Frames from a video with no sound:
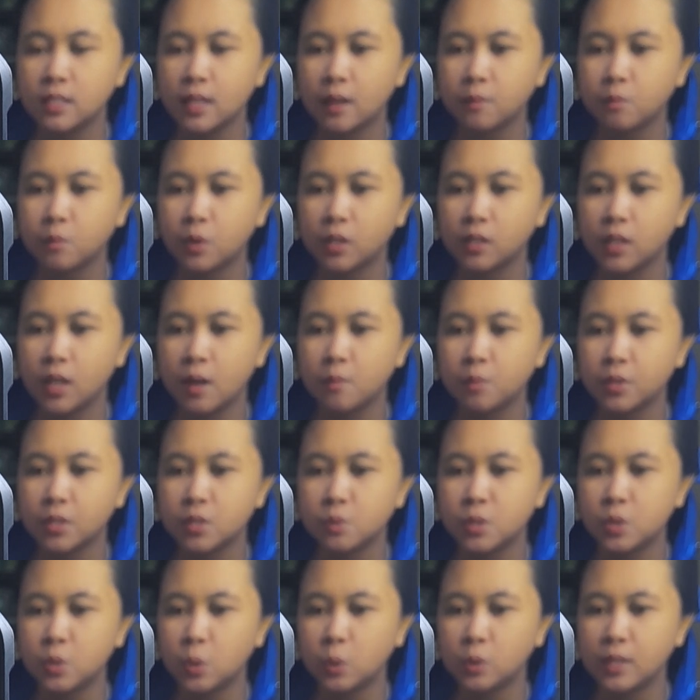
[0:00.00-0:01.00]

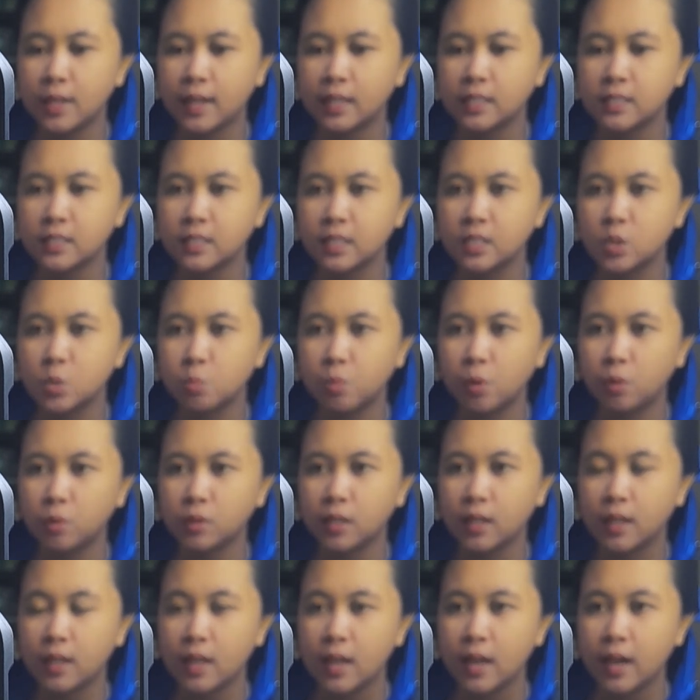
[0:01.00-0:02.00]
Empress with cold eyes and
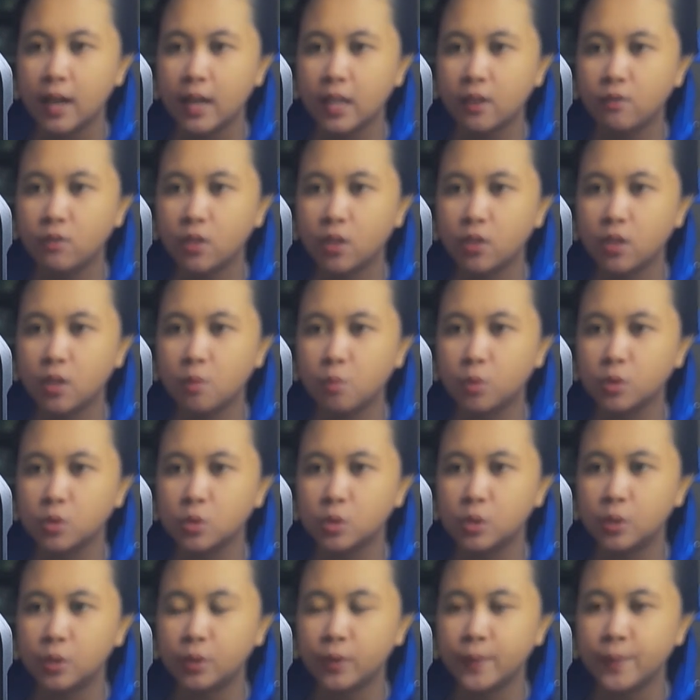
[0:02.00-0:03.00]
spoke. I have nothing more
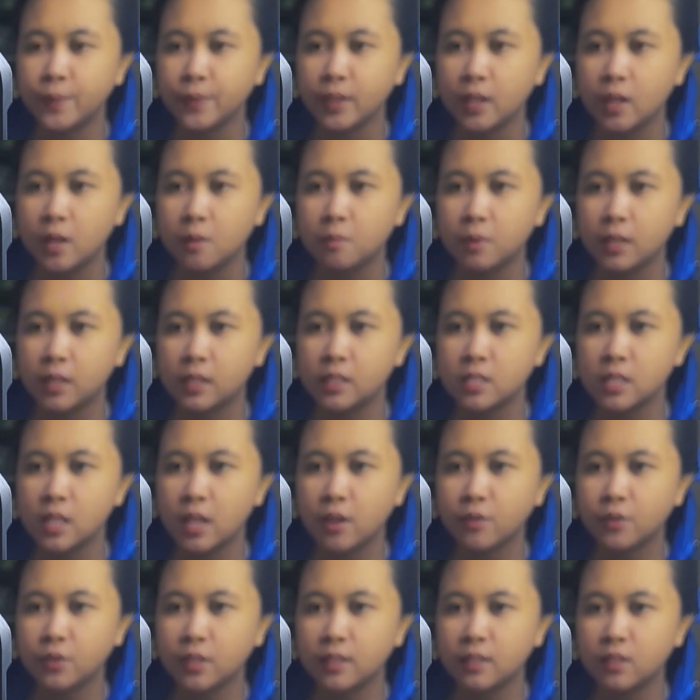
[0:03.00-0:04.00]
to learn. Perez
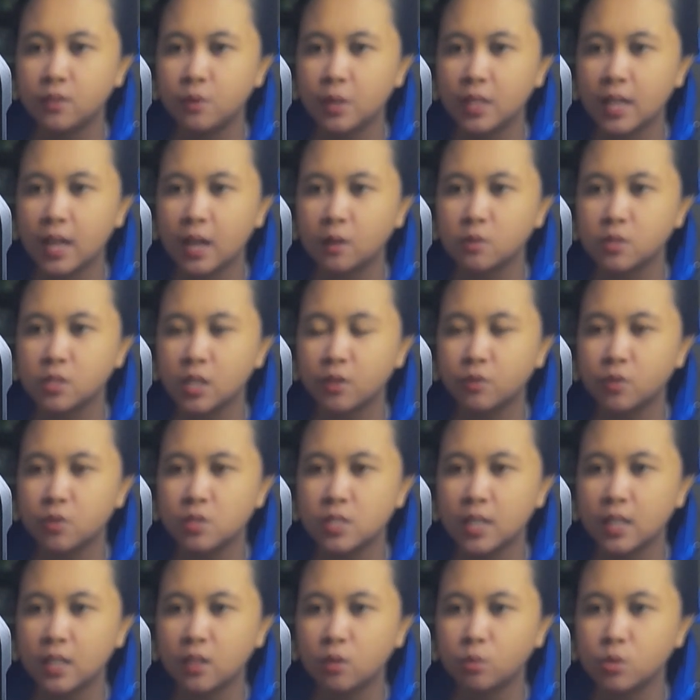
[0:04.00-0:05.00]
left the greenhouse after
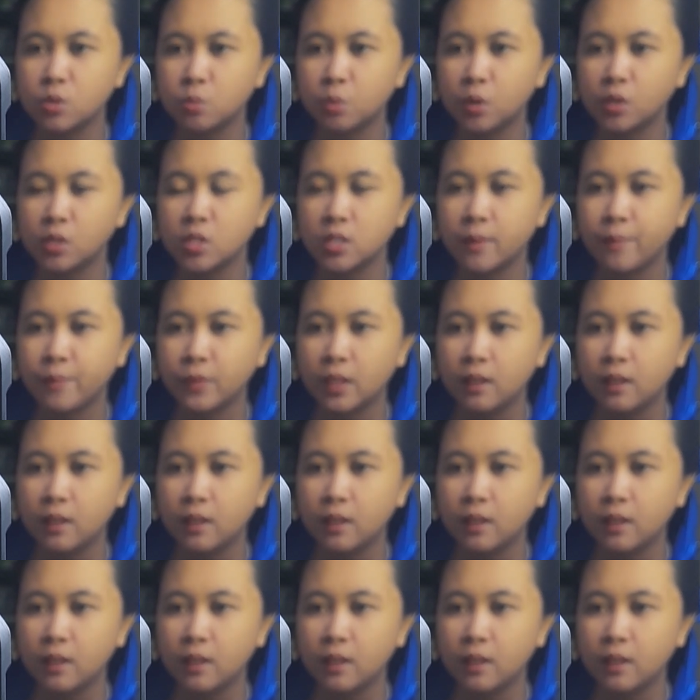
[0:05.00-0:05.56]
saying those words.